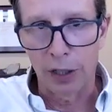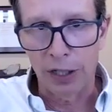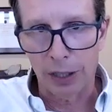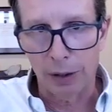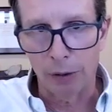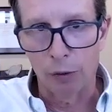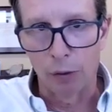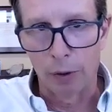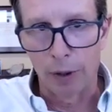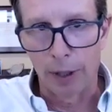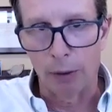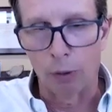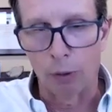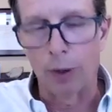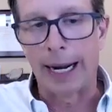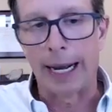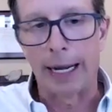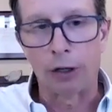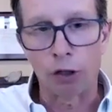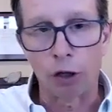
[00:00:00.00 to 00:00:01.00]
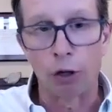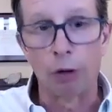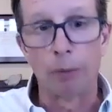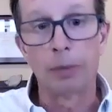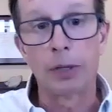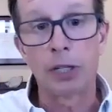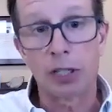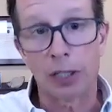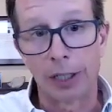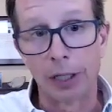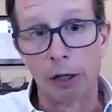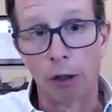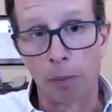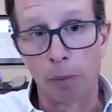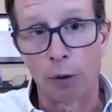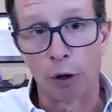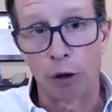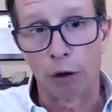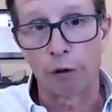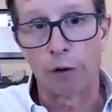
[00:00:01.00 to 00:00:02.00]
what I termed skill
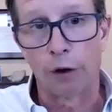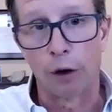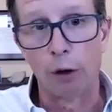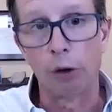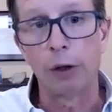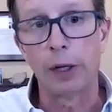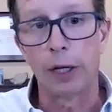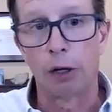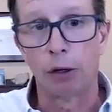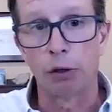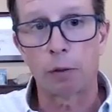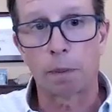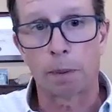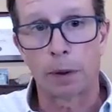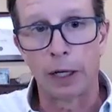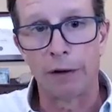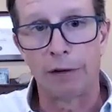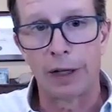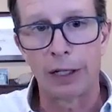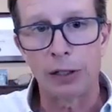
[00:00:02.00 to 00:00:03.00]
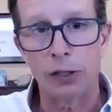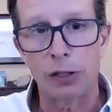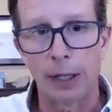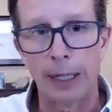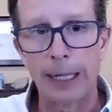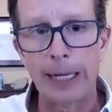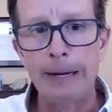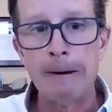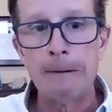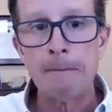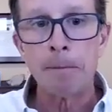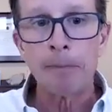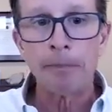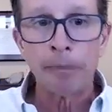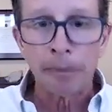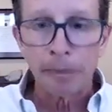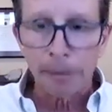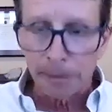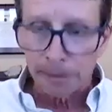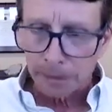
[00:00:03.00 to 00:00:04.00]
portfolios previously.
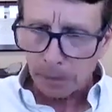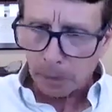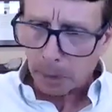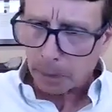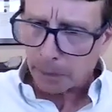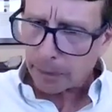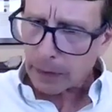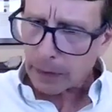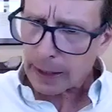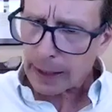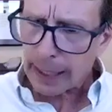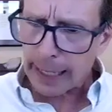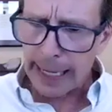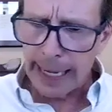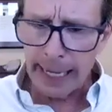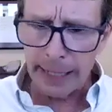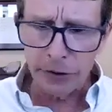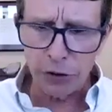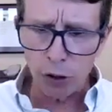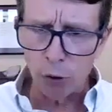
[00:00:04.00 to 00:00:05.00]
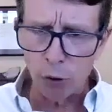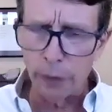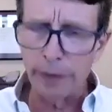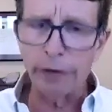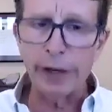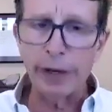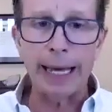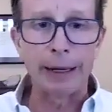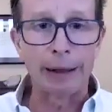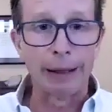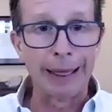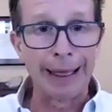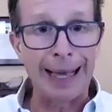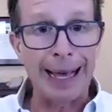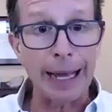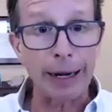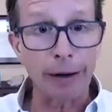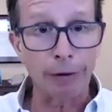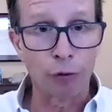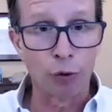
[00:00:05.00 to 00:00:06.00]
And so we've got a
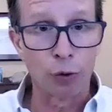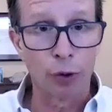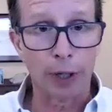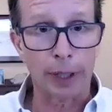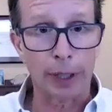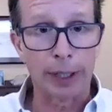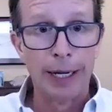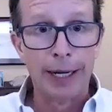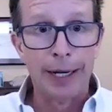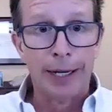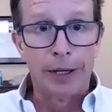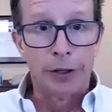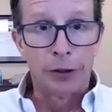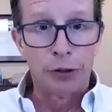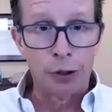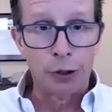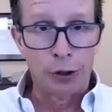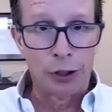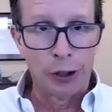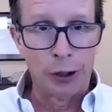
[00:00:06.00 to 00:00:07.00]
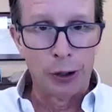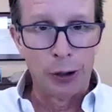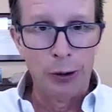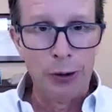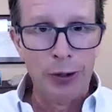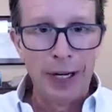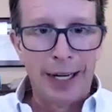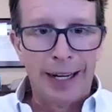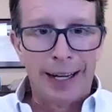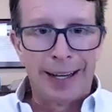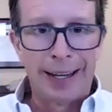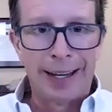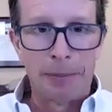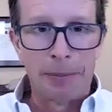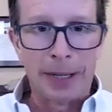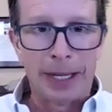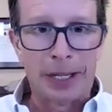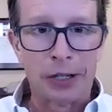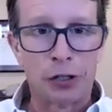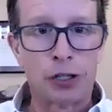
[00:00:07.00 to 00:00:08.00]
lot of work to do
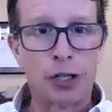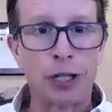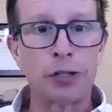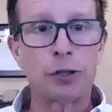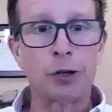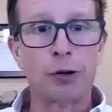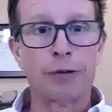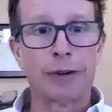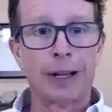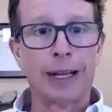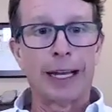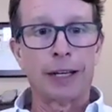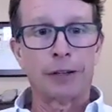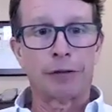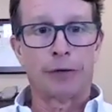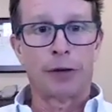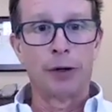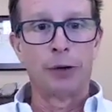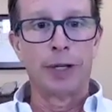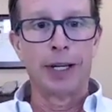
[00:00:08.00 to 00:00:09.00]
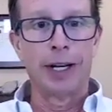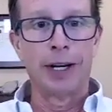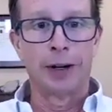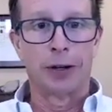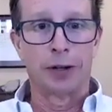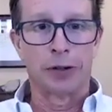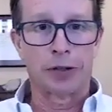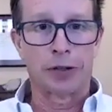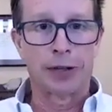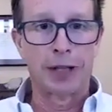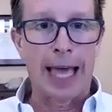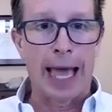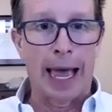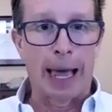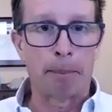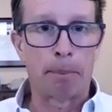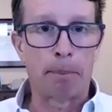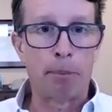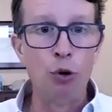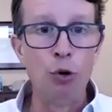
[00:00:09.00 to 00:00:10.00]
because just over the last few years,
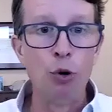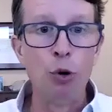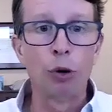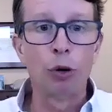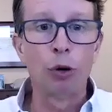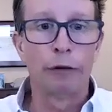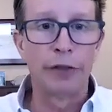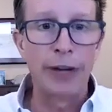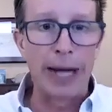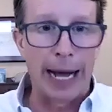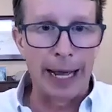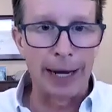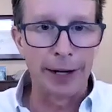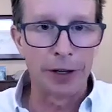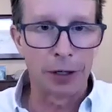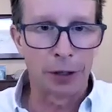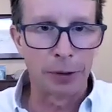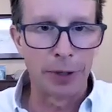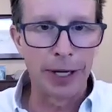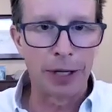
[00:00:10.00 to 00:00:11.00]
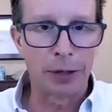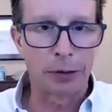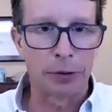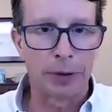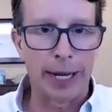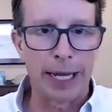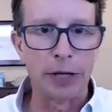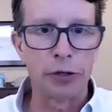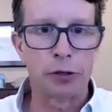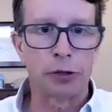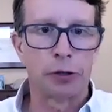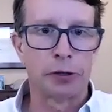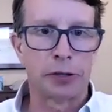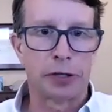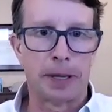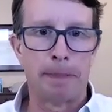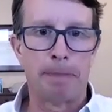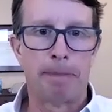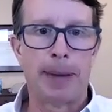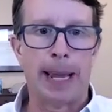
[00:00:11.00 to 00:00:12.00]
that pool of non-degree credentials
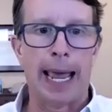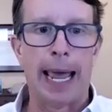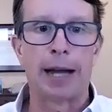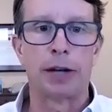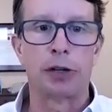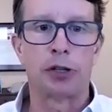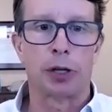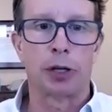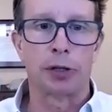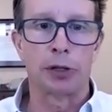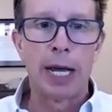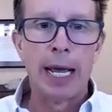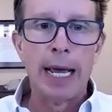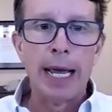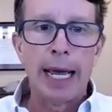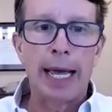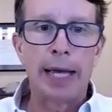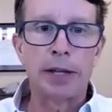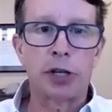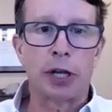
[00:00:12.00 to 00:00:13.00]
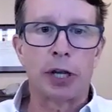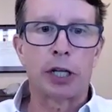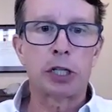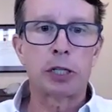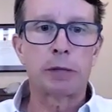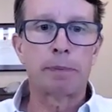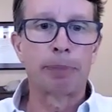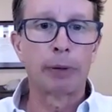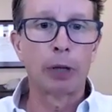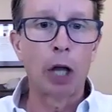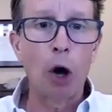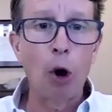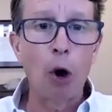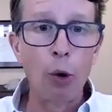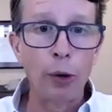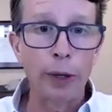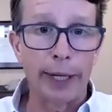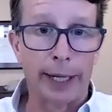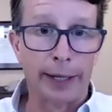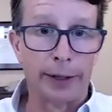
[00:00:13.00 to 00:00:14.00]
and badges has
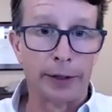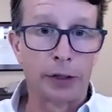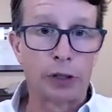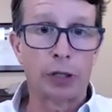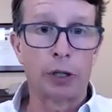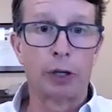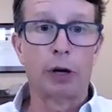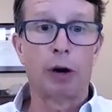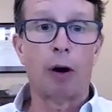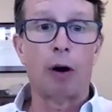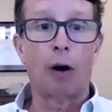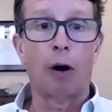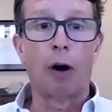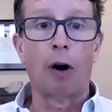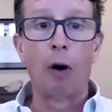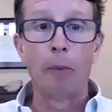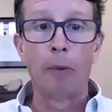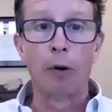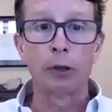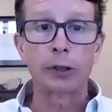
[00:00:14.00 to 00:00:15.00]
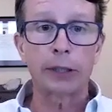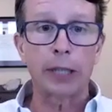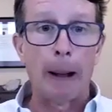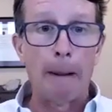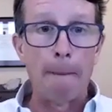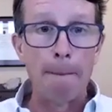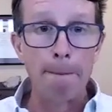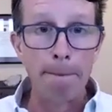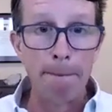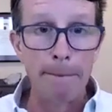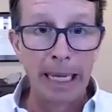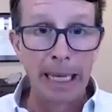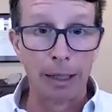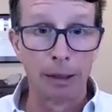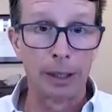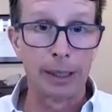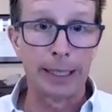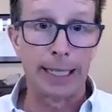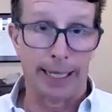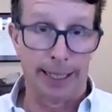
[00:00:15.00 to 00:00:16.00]
exploded to almost 1
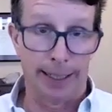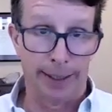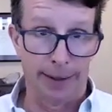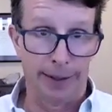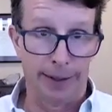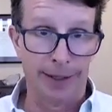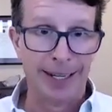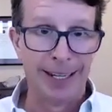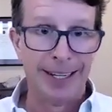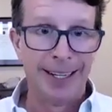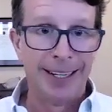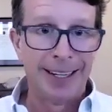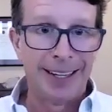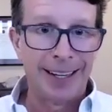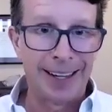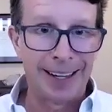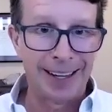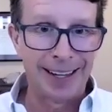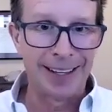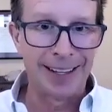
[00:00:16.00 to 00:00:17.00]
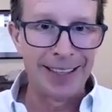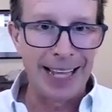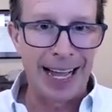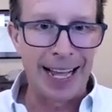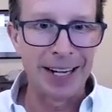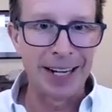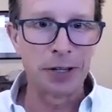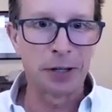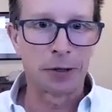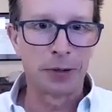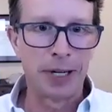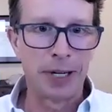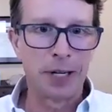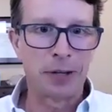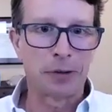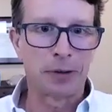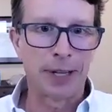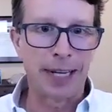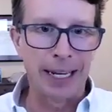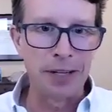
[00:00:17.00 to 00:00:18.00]
million non-degree
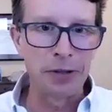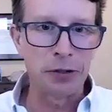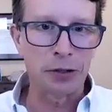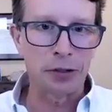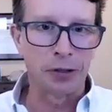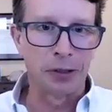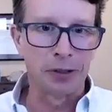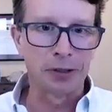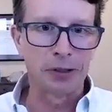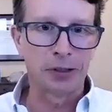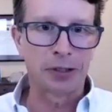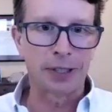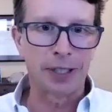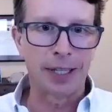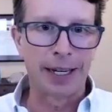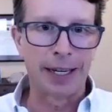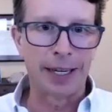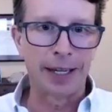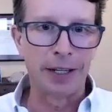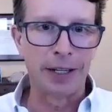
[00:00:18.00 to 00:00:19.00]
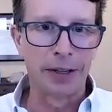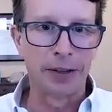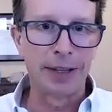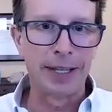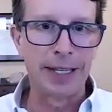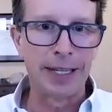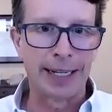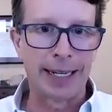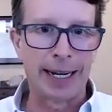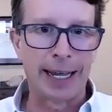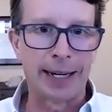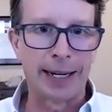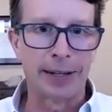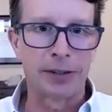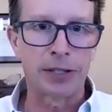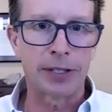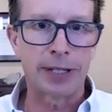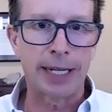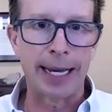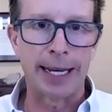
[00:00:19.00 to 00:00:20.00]
credentials here in the United
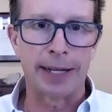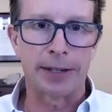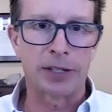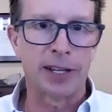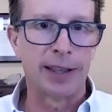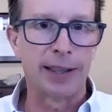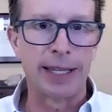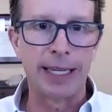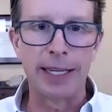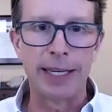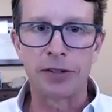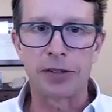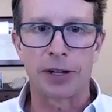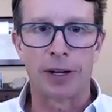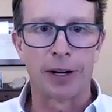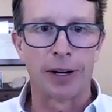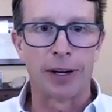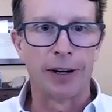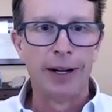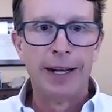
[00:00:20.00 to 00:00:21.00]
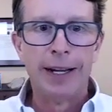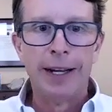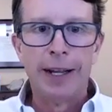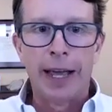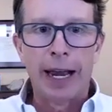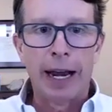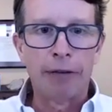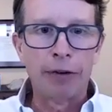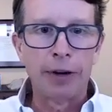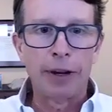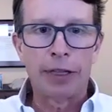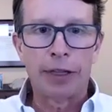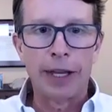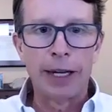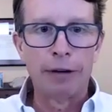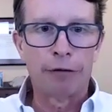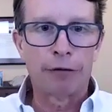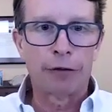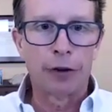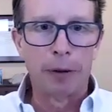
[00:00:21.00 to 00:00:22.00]
States. And these are
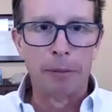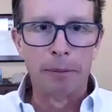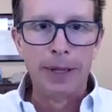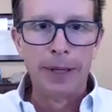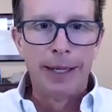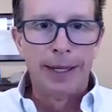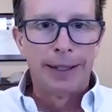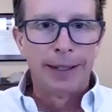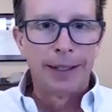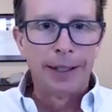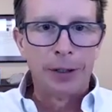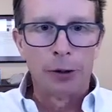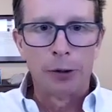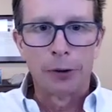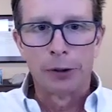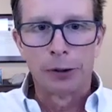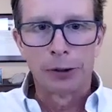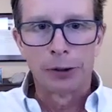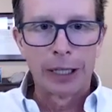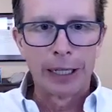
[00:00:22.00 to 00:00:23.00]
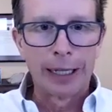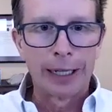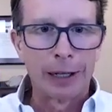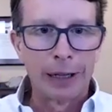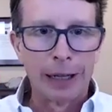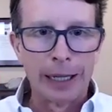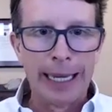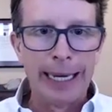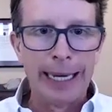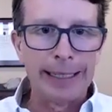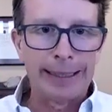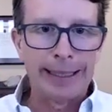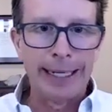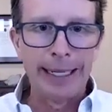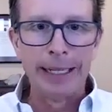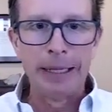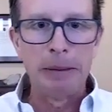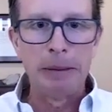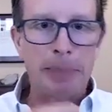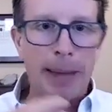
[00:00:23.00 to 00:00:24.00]
everything from, those little
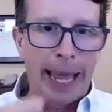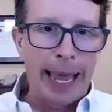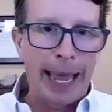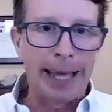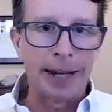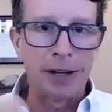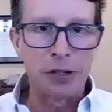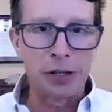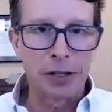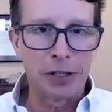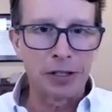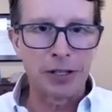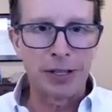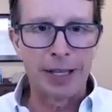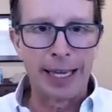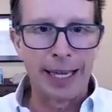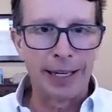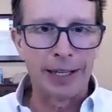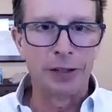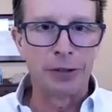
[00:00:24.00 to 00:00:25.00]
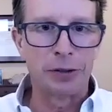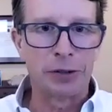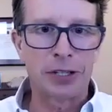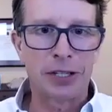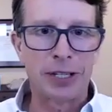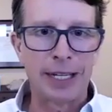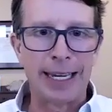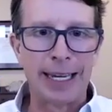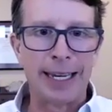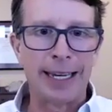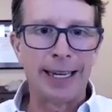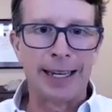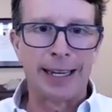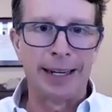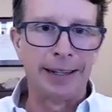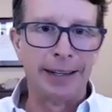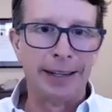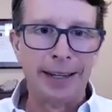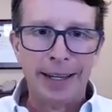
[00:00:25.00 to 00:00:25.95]
LinkedIn badges that you see and